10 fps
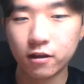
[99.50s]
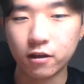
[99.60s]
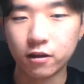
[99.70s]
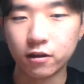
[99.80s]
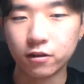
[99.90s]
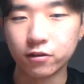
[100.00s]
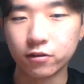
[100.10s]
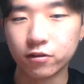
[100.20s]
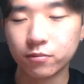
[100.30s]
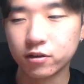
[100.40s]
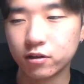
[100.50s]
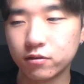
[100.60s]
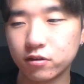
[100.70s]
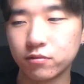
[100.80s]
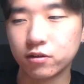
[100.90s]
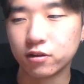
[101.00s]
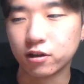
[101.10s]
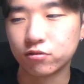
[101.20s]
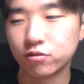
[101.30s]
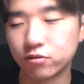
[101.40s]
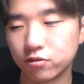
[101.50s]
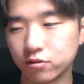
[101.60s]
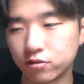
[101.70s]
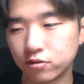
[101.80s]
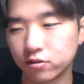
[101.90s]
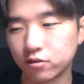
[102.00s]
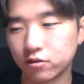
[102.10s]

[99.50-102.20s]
And sometimes if the electrons,